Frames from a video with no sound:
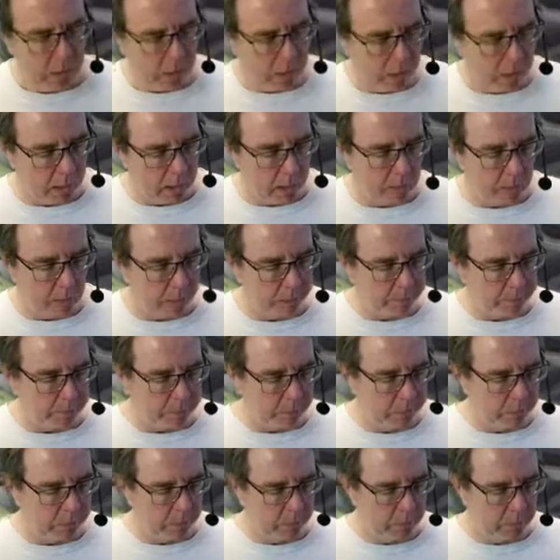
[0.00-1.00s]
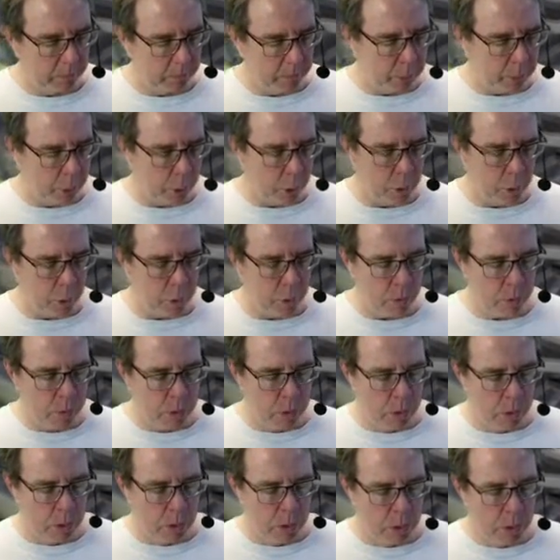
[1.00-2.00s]
Um, so,
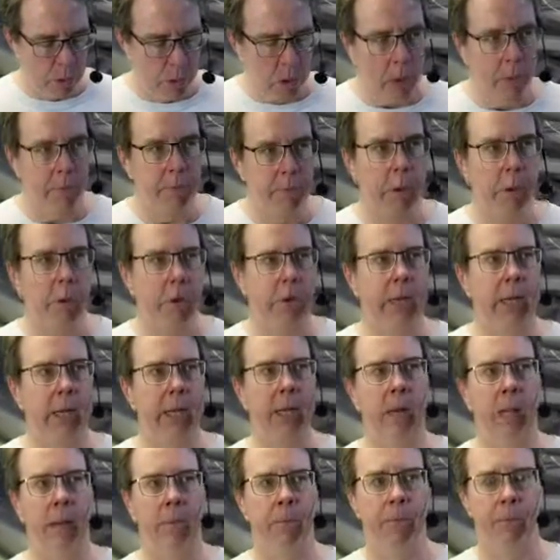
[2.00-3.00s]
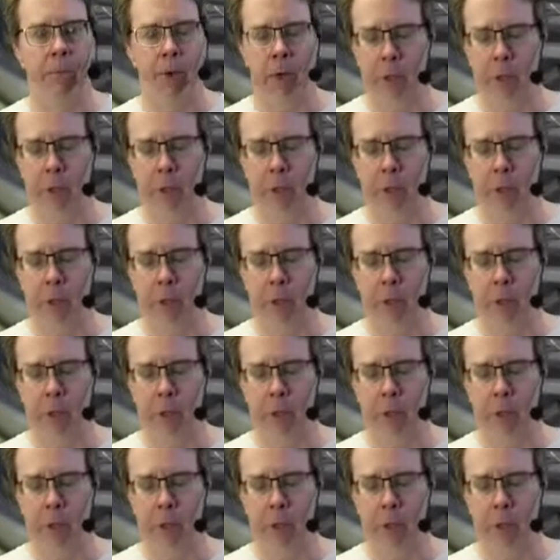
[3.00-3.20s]
if you're setting up